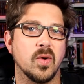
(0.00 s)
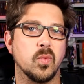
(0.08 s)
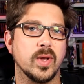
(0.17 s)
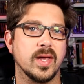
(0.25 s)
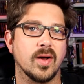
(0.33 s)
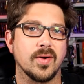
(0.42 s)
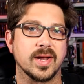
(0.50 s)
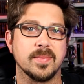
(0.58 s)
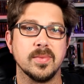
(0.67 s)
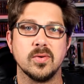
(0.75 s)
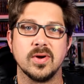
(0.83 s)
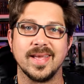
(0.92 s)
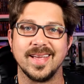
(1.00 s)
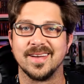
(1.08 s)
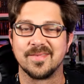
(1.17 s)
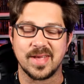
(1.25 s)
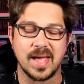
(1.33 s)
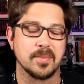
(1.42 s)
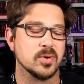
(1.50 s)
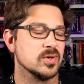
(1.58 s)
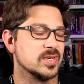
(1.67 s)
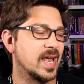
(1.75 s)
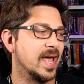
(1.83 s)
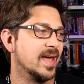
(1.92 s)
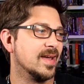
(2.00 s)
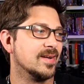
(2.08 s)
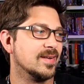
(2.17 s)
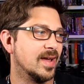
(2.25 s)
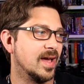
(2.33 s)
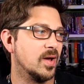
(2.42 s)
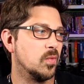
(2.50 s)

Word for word: we are a community of gamers, and